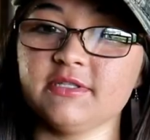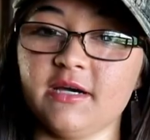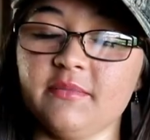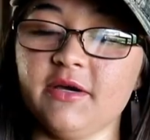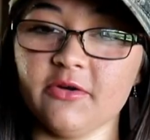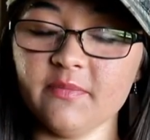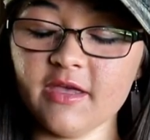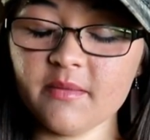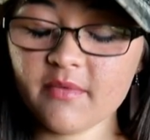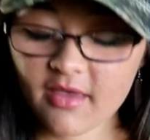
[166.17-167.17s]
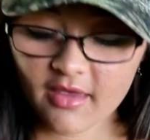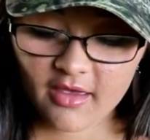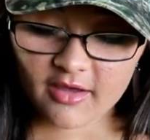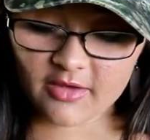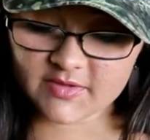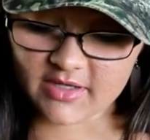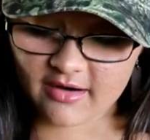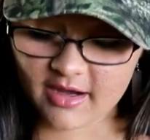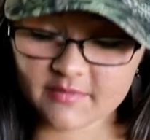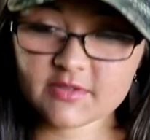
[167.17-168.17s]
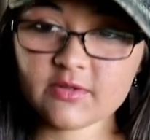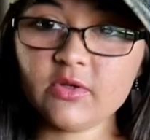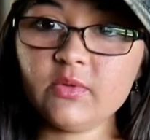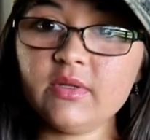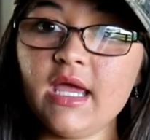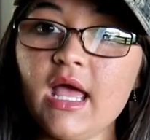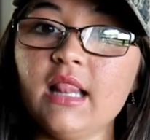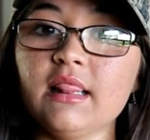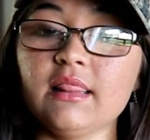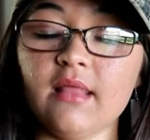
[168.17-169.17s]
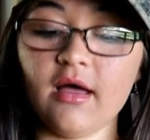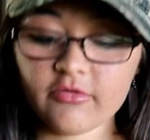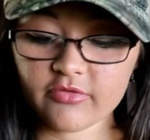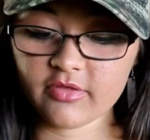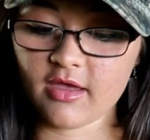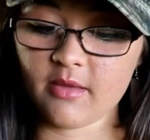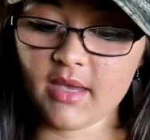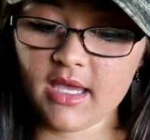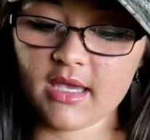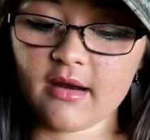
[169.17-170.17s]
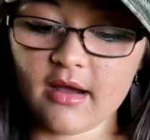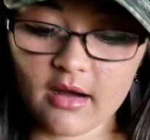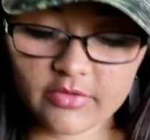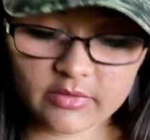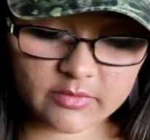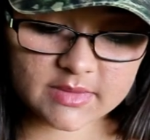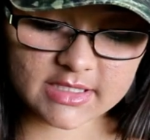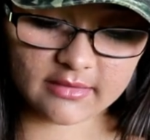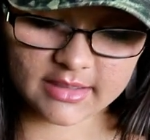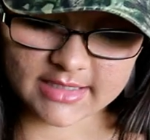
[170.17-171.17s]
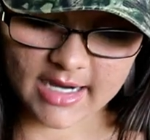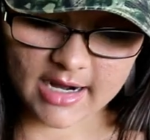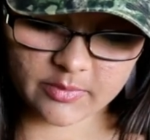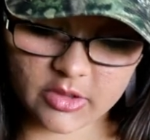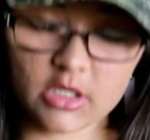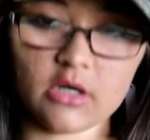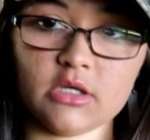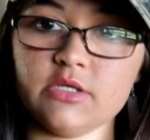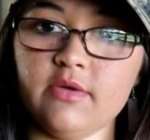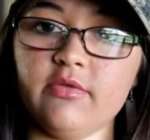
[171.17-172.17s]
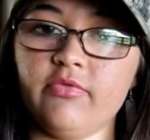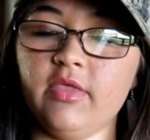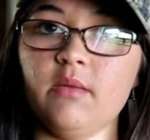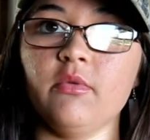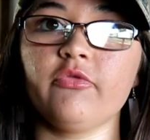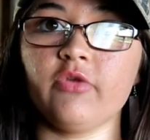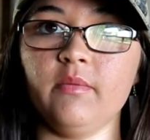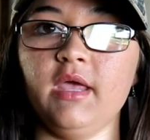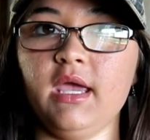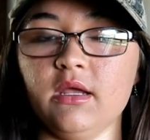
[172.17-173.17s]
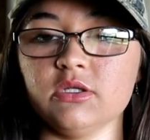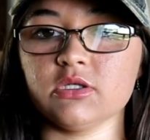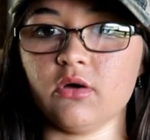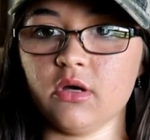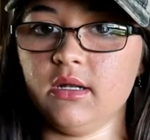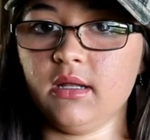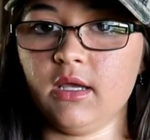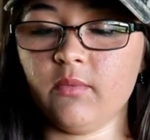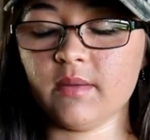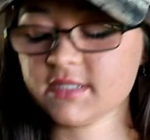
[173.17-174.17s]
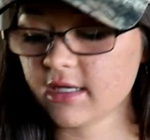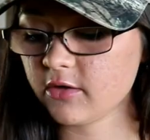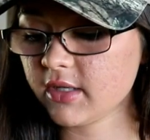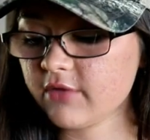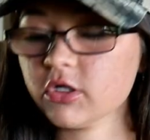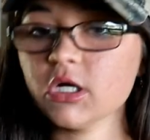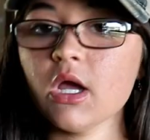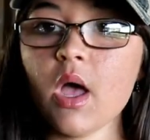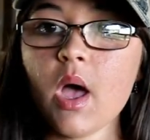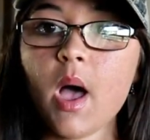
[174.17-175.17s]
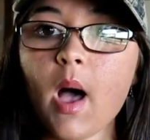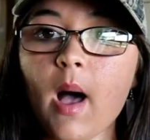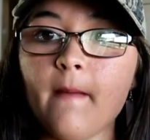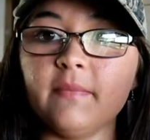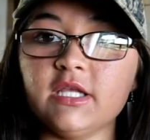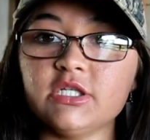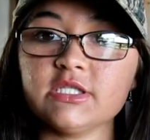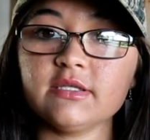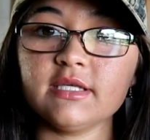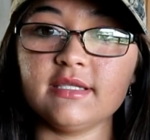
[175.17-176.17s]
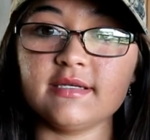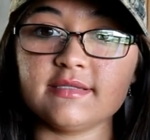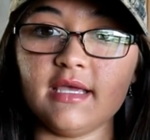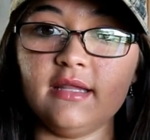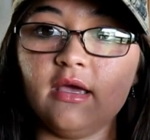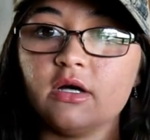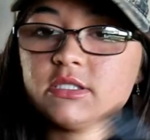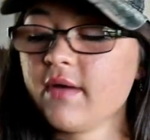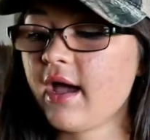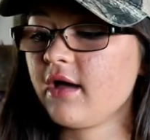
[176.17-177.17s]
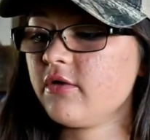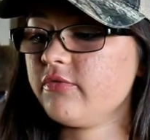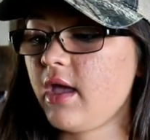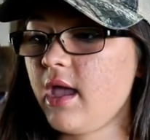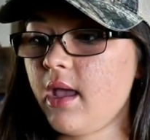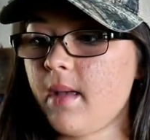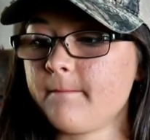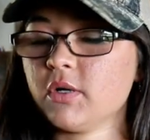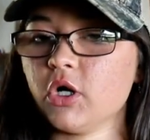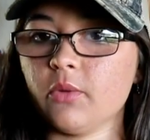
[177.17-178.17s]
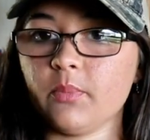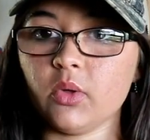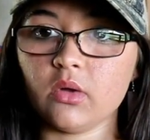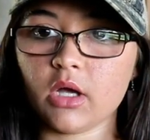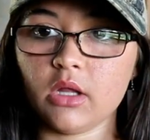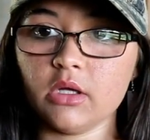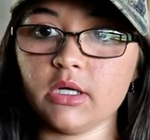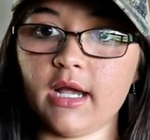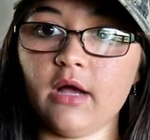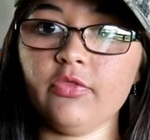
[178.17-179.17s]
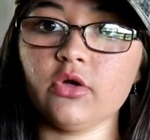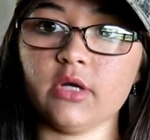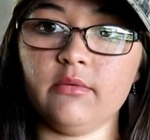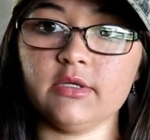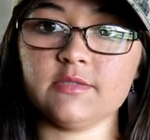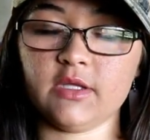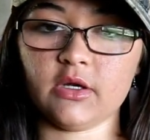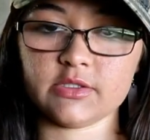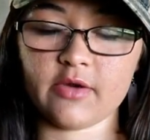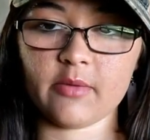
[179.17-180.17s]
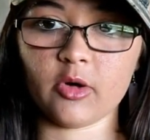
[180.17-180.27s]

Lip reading: time I groom them. So yeah, I absolutely love them, and I got them from State Line Tack, but you can also get them from the HandsOn like website or whatever. But they just look like this, and they also have a purple color. I got the green ones, but they also have